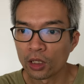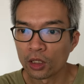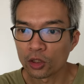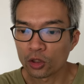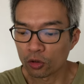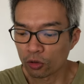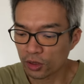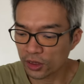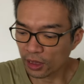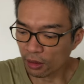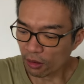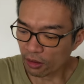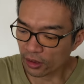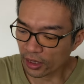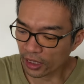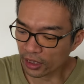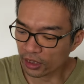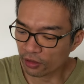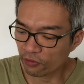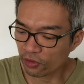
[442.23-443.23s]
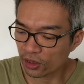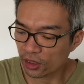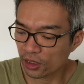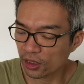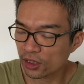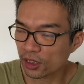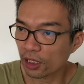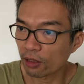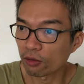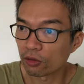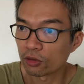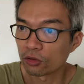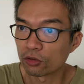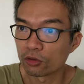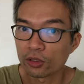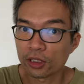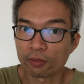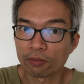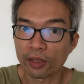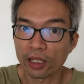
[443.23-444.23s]
So some of the activities I will
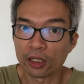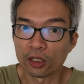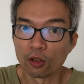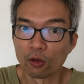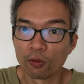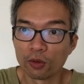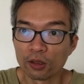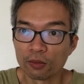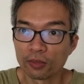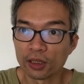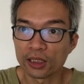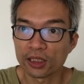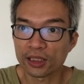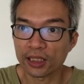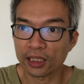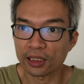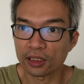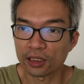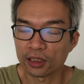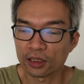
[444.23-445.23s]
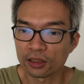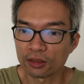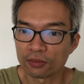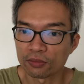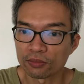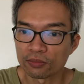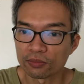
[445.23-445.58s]
do in my nobleman sector,